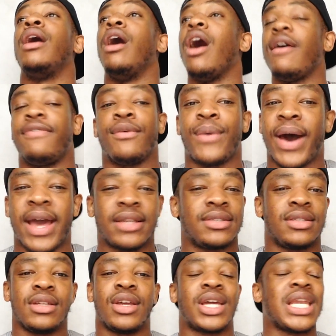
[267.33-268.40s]

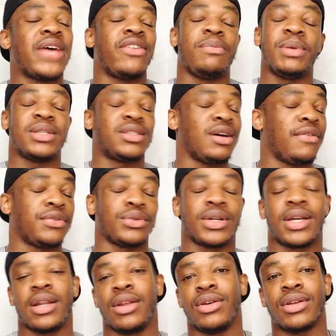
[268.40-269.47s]
Otherwise, you can never be selfish
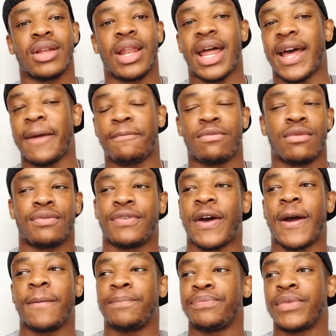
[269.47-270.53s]
and killing you. Like
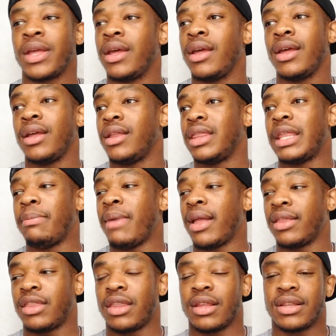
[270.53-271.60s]
fam, the
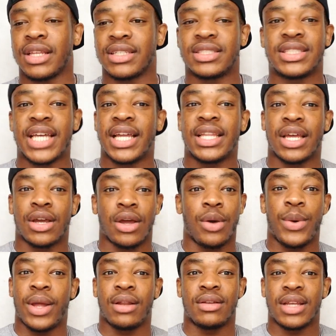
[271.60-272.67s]
men, the state they
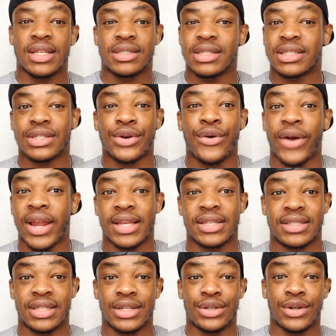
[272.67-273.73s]
go in is is
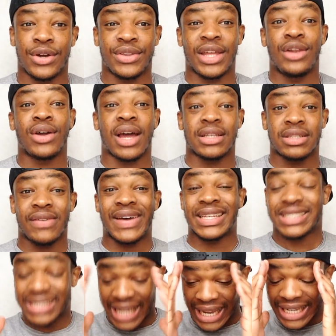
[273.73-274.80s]
crazy. You know, they look at someone
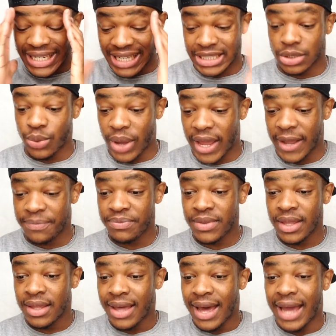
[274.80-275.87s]
as that this way
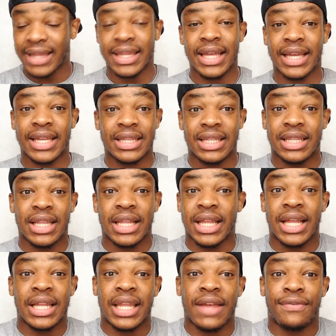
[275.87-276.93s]
and they
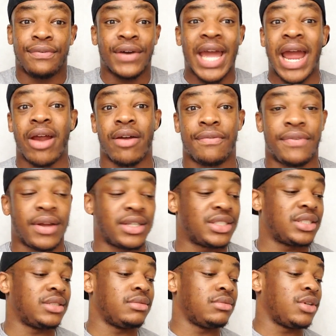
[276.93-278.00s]
they, they forget
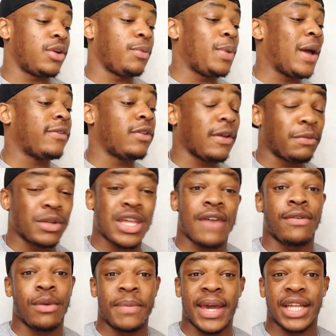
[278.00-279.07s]
everything because we have to, have to be
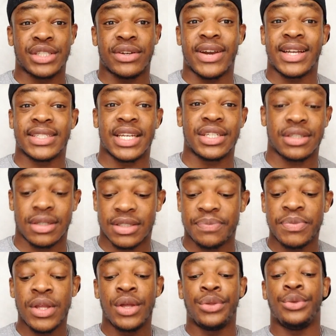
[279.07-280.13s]
careful making generalizations.
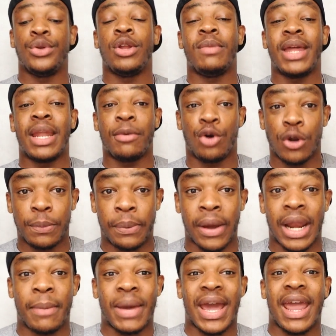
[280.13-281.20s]
Nuno made a good
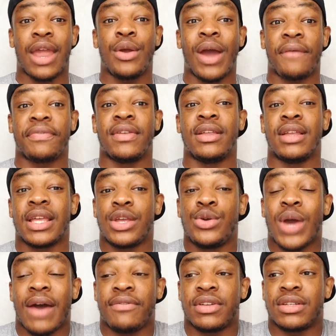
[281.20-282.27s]
point about uh, you have to
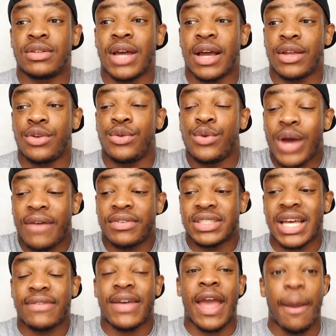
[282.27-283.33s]
you having to you having
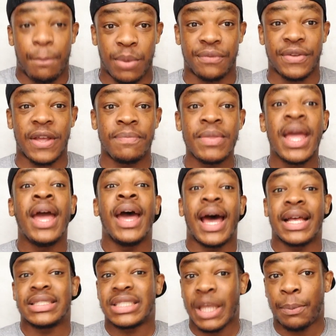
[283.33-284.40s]
to have empathy
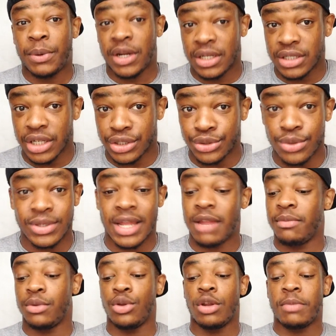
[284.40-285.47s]
and stepping in their shoes.
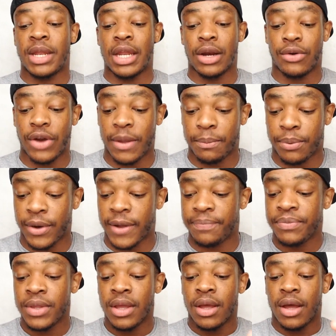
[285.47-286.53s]
Nuno, made a great
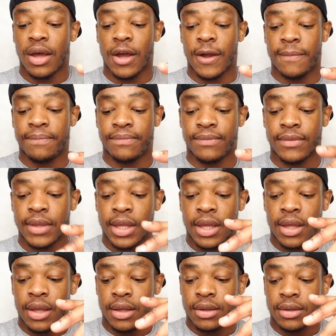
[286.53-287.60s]
point. Um,
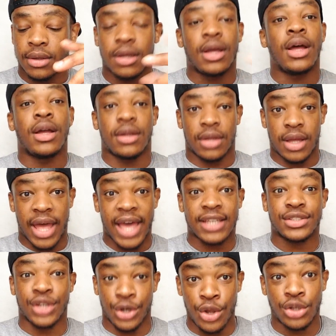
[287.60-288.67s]

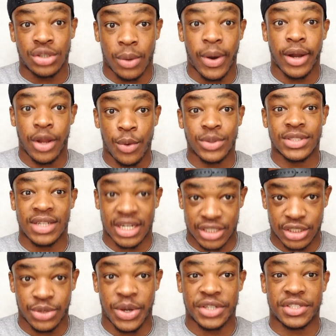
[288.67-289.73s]
Esther knew someone who was in that
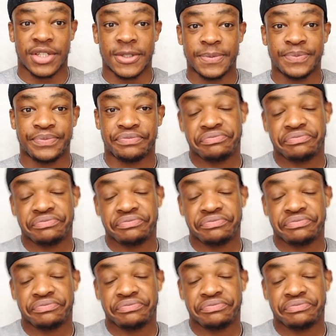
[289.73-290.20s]
situation.